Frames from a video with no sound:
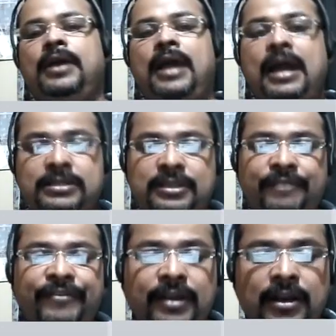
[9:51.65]
has
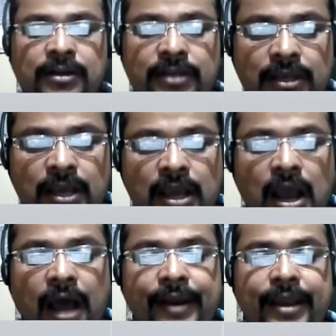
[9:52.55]
difficulty,
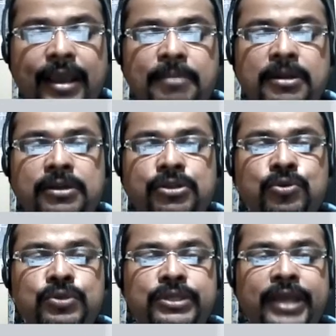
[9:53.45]
unable
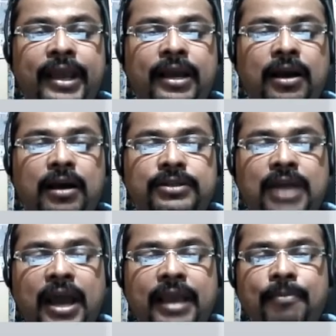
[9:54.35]
to take
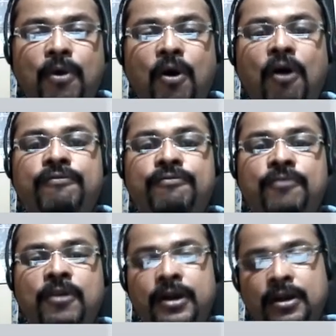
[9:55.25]
time off
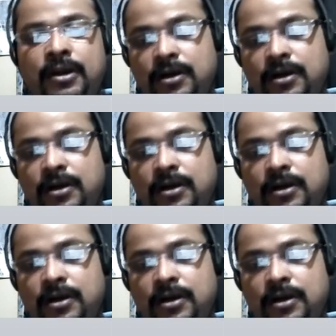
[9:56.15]
work